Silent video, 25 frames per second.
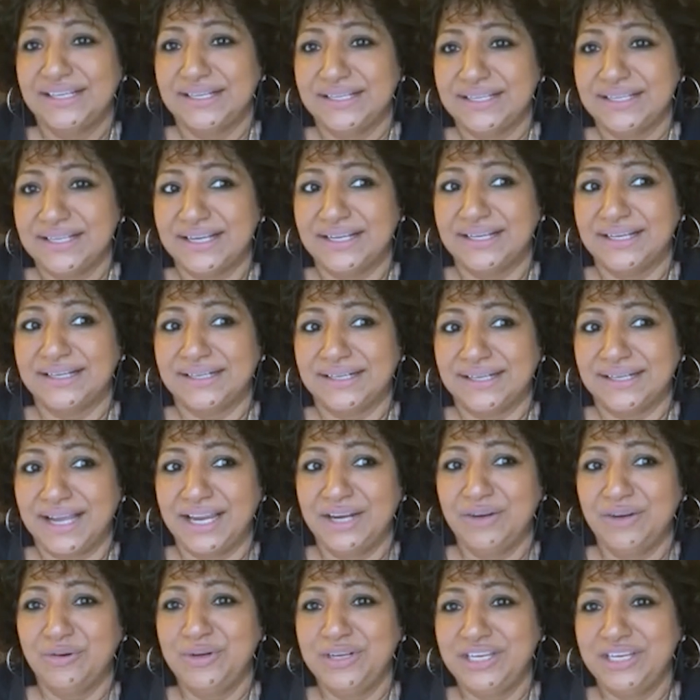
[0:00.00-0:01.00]
I
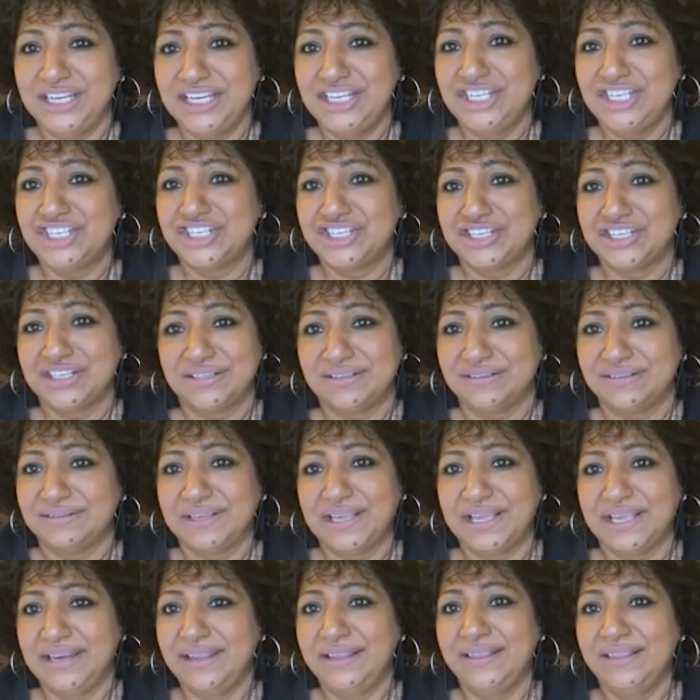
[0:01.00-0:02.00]
don't teach
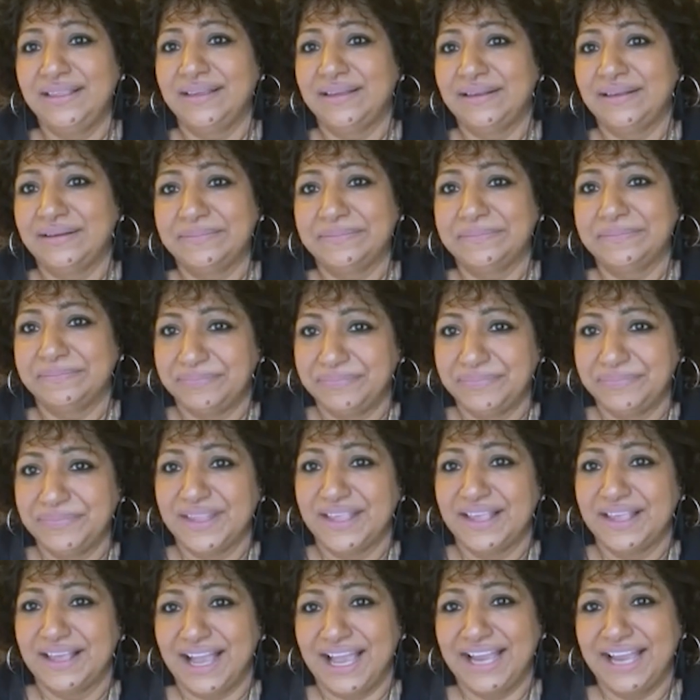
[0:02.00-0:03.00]
anything.
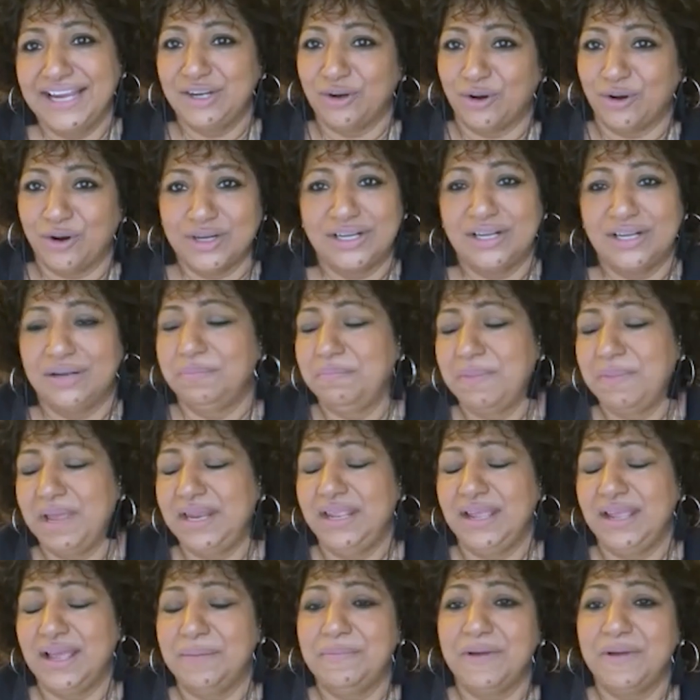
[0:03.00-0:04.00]
I taught
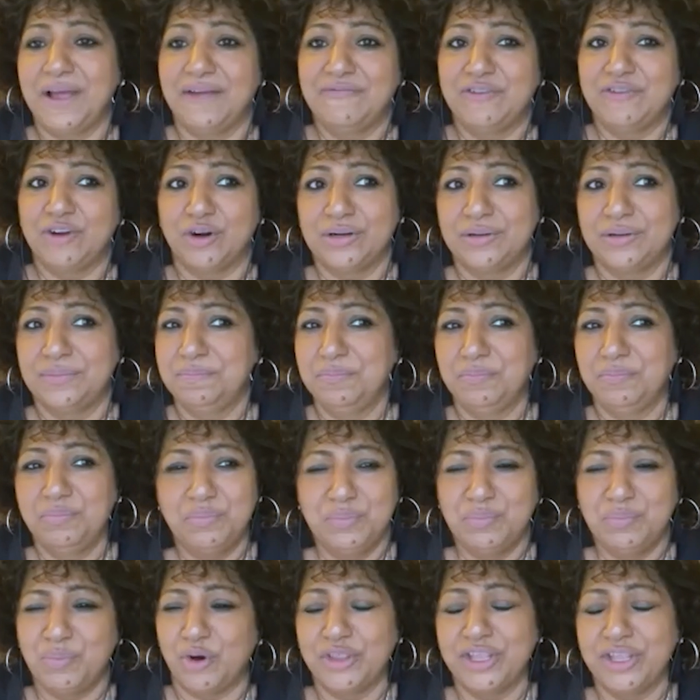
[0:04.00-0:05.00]
many. I've taught
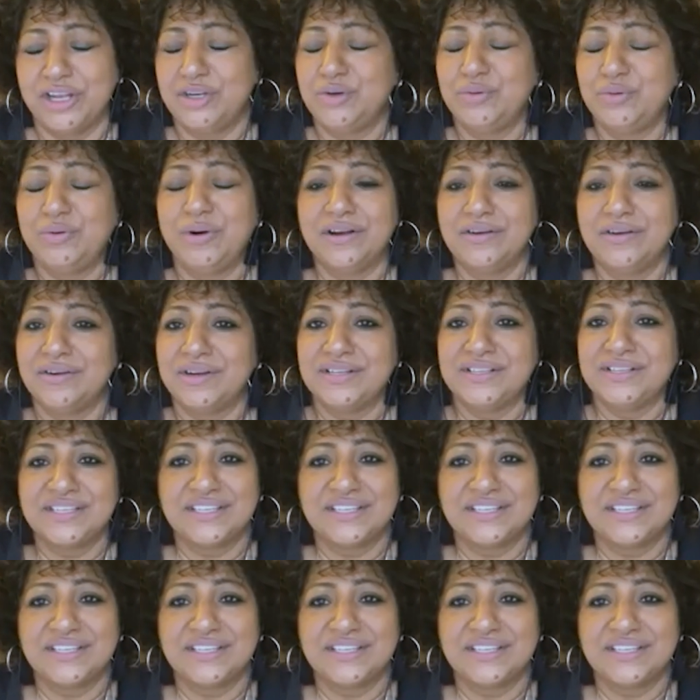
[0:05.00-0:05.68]
more than 200